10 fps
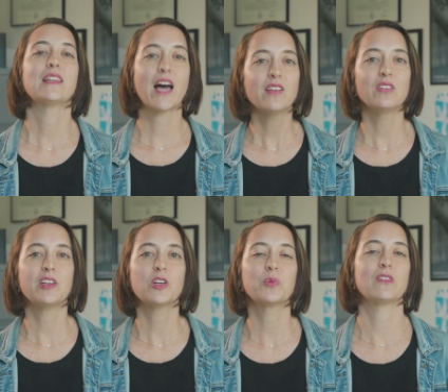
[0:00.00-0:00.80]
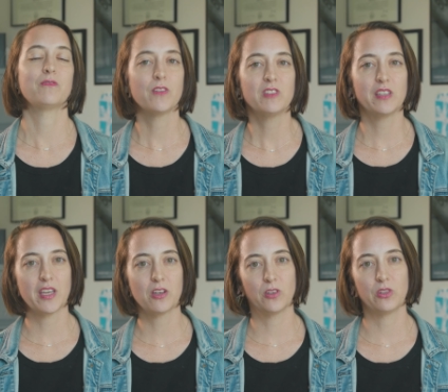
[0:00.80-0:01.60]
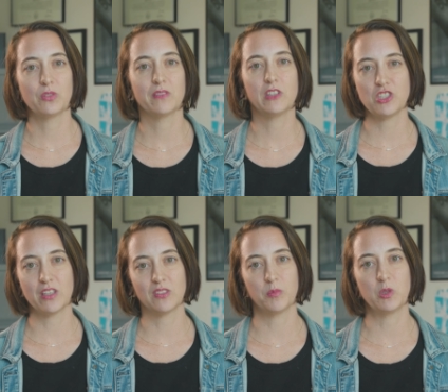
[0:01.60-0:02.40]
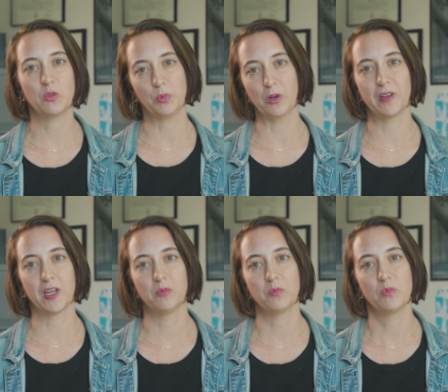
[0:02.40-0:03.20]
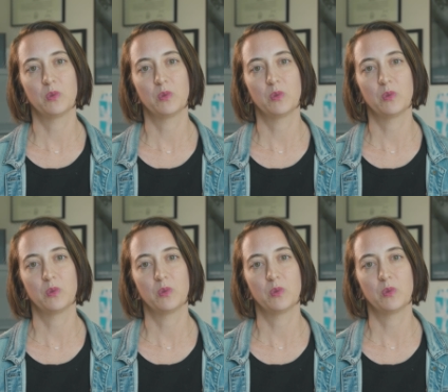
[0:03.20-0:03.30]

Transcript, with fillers: Last year was the 50th anniversary of the GSWS program,